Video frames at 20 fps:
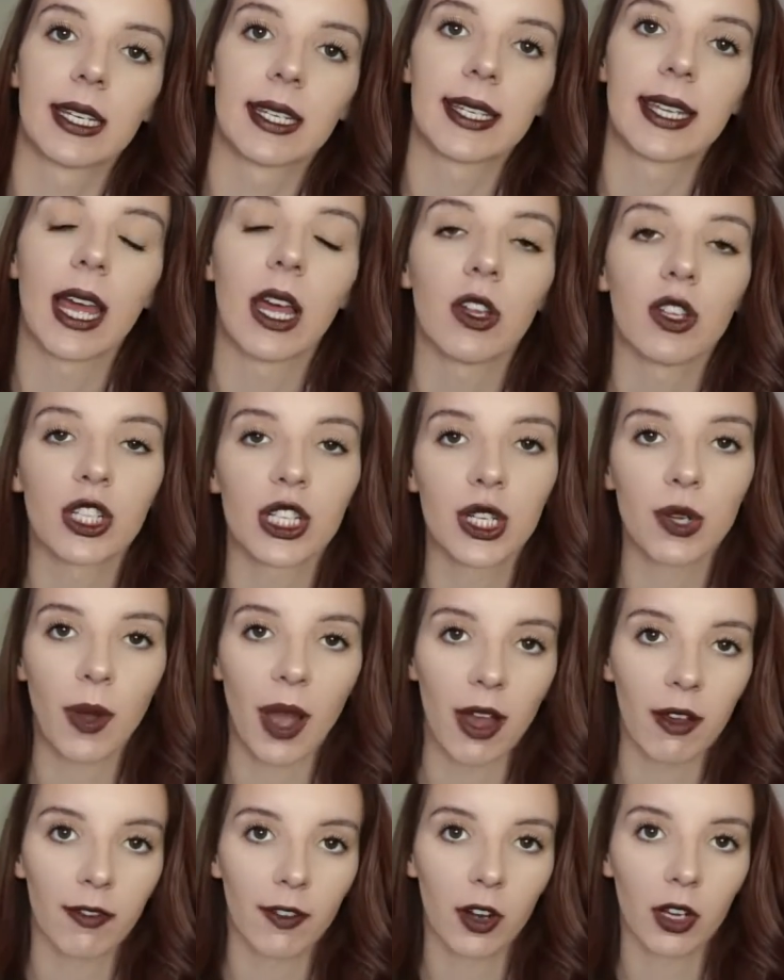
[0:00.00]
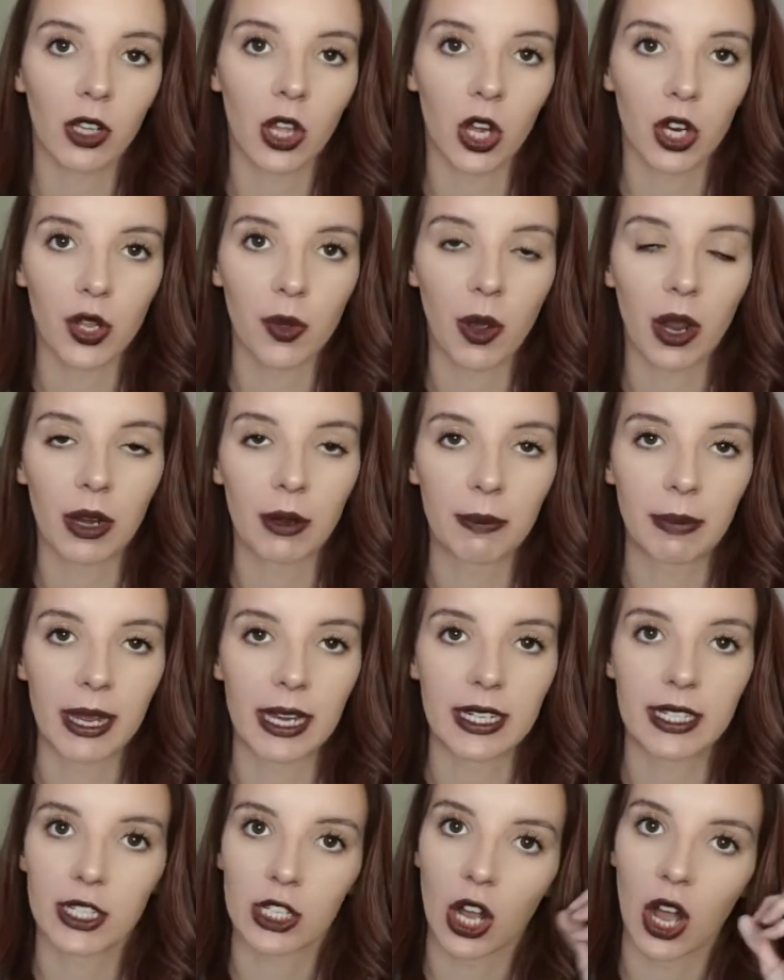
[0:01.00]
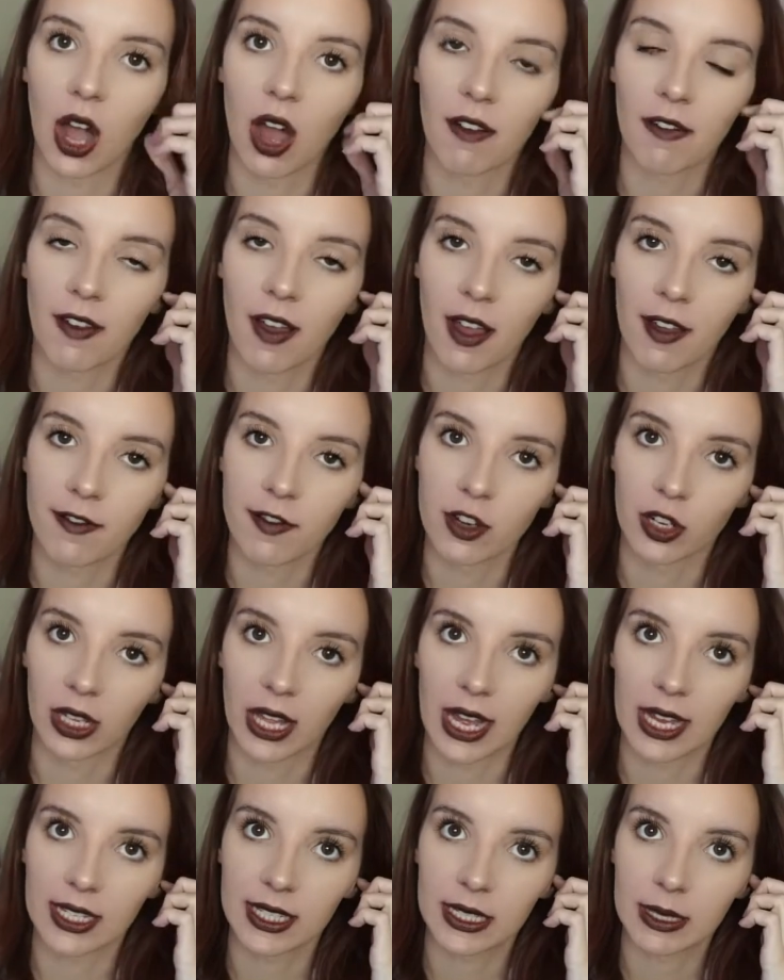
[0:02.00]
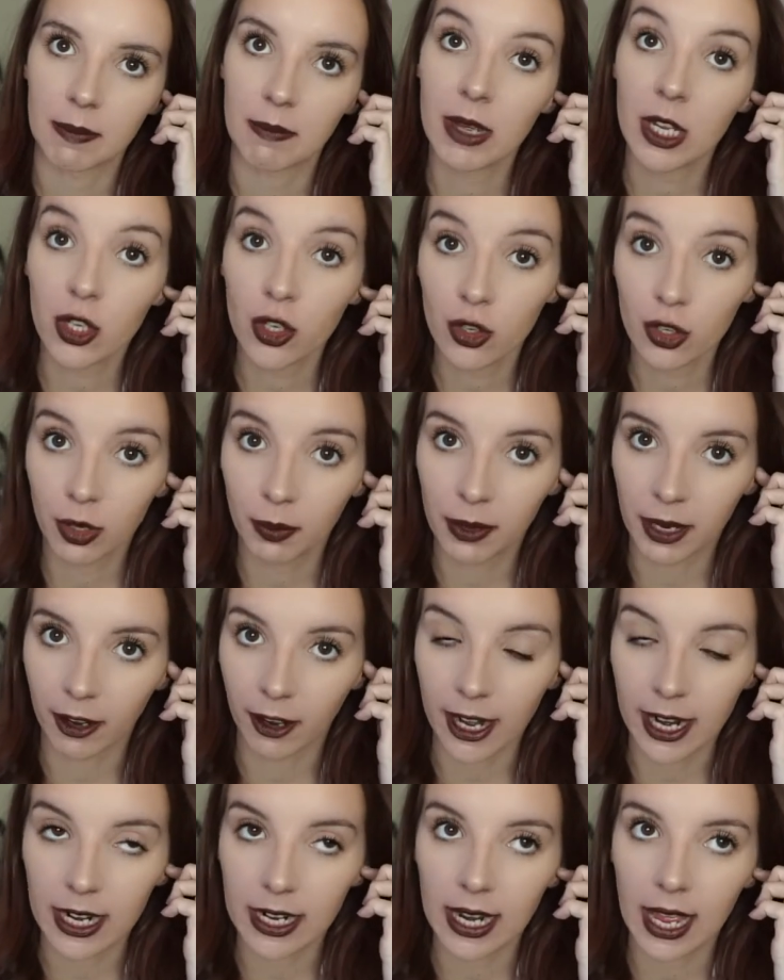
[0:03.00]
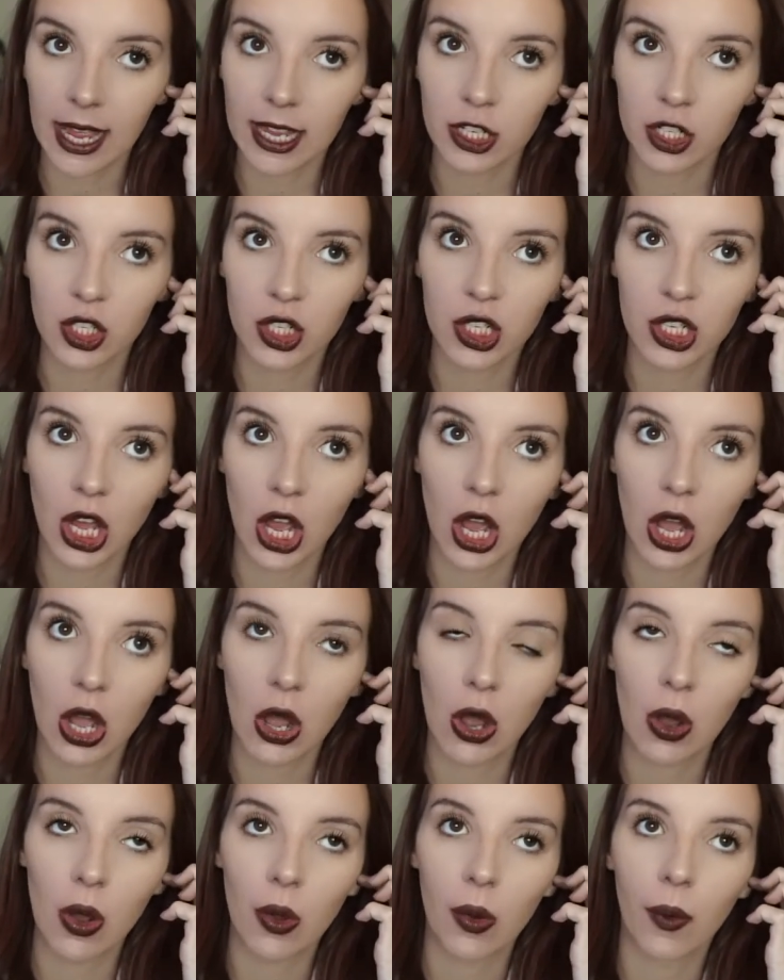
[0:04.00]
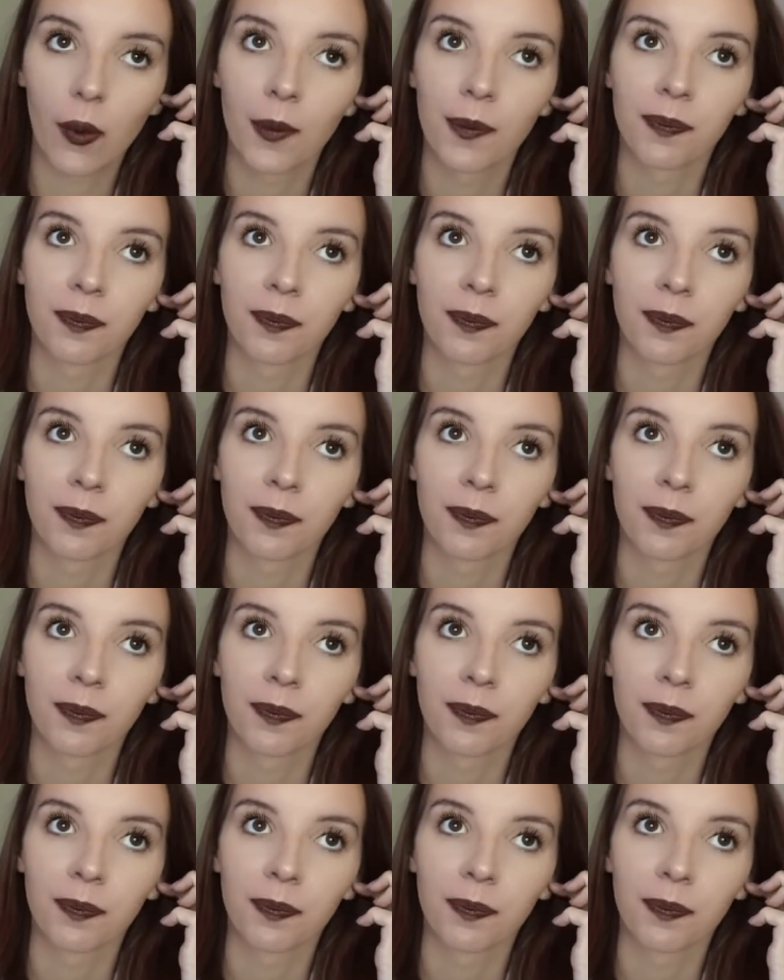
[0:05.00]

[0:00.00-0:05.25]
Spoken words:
tells you how far along you are based off of your last menstrual period. And so